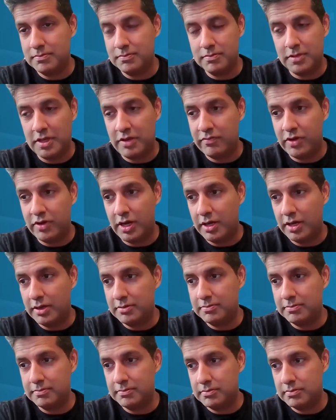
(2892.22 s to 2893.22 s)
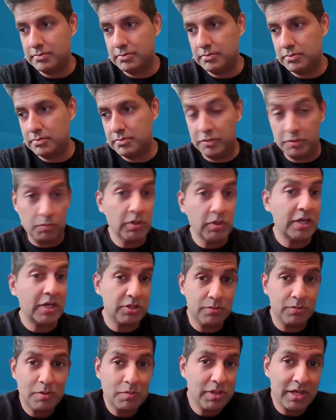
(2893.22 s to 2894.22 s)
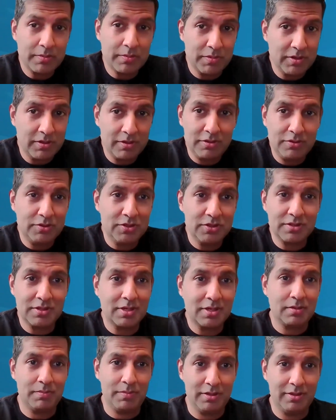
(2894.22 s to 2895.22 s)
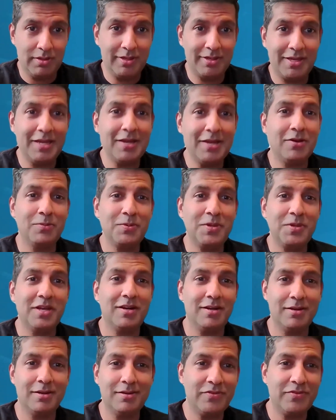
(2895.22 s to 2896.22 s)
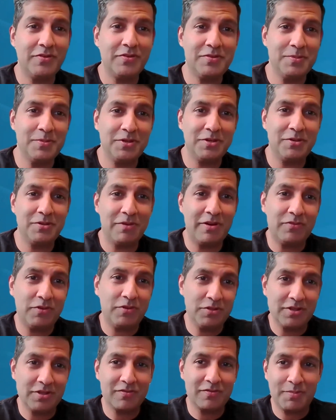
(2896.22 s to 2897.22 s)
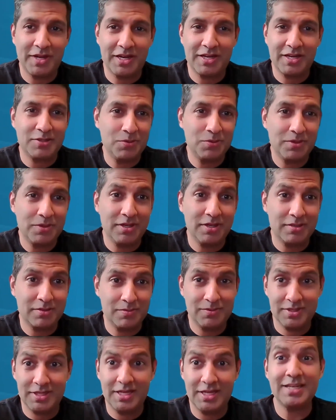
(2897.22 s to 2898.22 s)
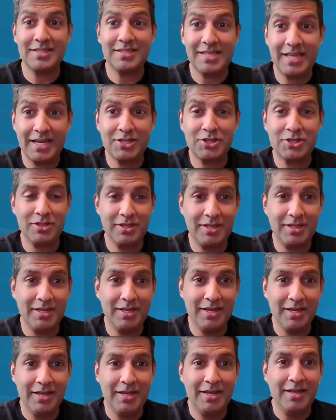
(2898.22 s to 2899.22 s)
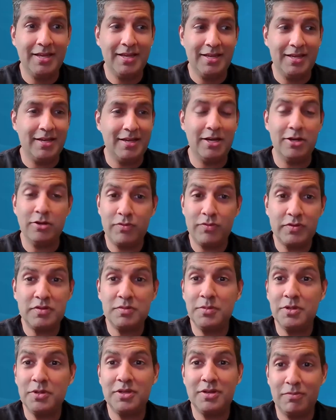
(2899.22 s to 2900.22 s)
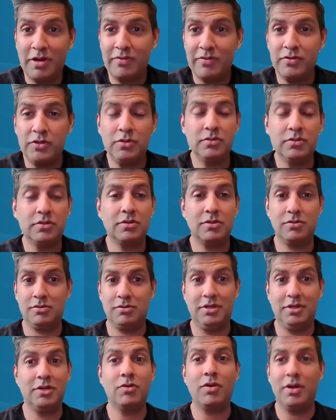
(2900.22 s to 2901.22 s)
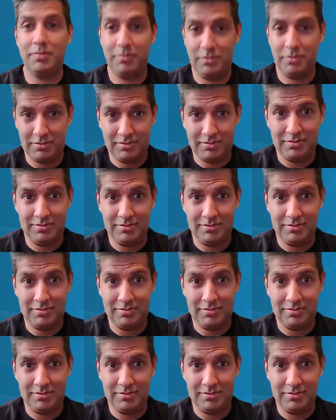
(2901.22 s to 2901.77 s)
they've got, well, actually what BlackBerry you just talked about, like, yeah, we got 150 million revenues off the back of 2 customers. That is actually 150 million revenue is incredible.